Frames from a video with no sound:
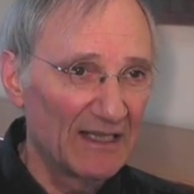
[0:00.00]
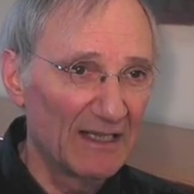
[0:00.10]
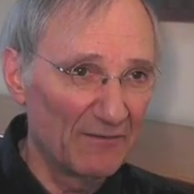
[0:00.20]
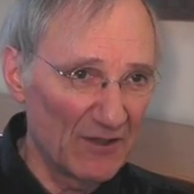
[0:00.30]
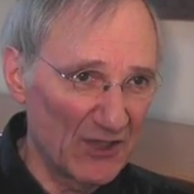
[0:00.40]

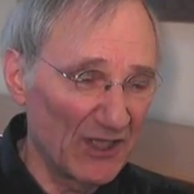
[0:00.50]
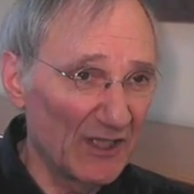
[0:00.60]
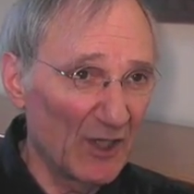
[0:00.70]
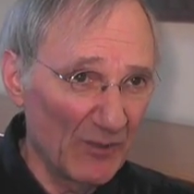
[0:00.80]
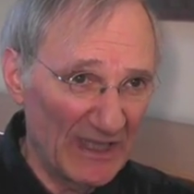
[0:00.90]
of a
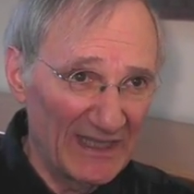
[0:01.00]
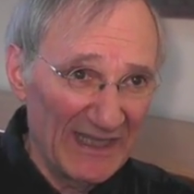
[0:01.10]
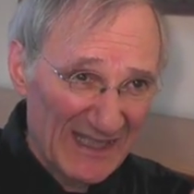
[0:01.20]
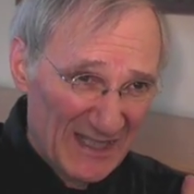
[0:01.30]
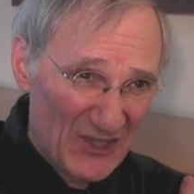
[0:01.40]
genome, at
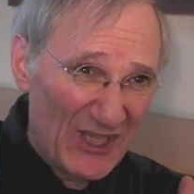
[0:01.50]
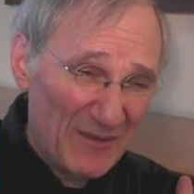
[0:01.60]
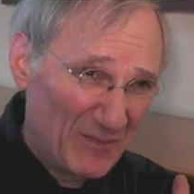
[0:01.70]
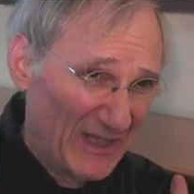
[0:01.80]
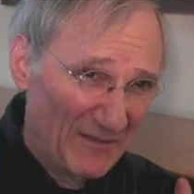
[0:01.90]
least
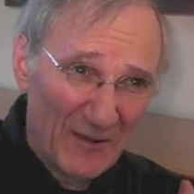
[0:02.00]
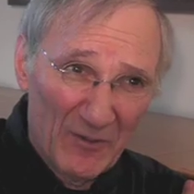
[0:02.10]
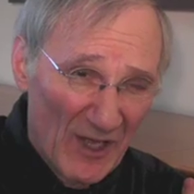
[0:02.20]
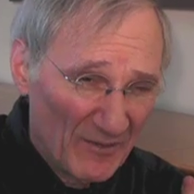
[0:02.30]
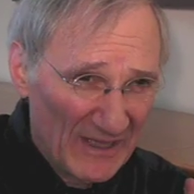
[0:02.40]
cheaply for
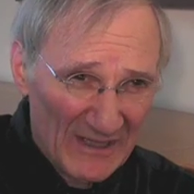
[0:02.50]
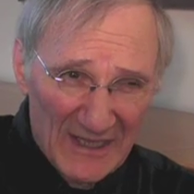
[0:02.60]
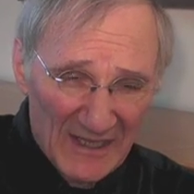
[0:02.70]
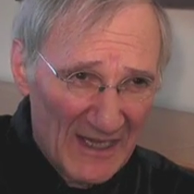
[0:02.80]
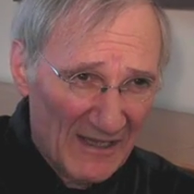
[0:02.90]
probably
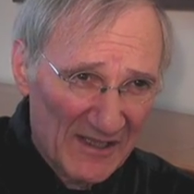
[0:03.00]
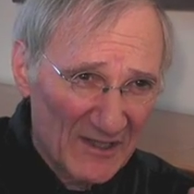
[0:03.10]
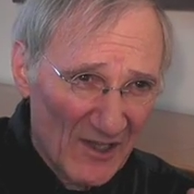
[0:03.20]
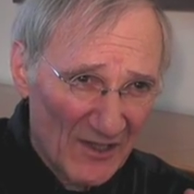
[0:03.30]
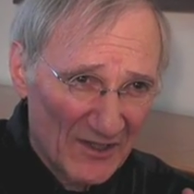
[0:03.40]

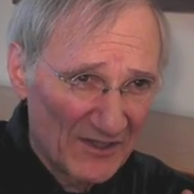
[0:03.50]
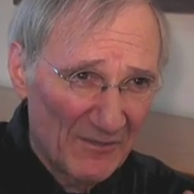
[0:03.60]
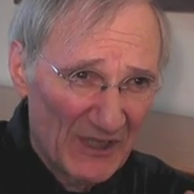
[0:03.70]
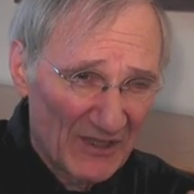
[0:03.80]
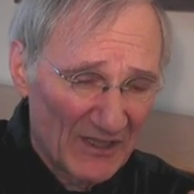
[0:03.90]
$10,000
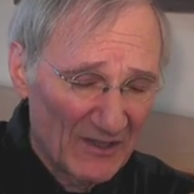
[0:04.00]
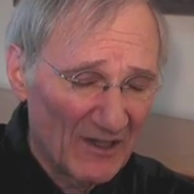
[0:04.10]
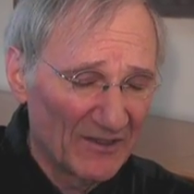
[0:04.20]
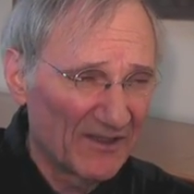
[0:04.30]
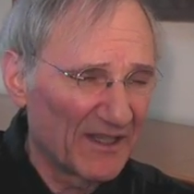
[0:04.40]
American
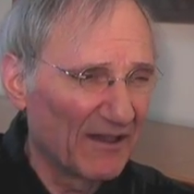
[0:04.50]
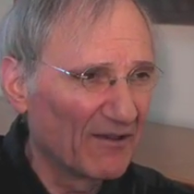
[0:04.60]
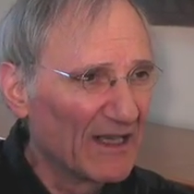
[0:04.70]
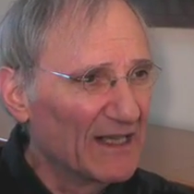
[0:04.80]
dollars now,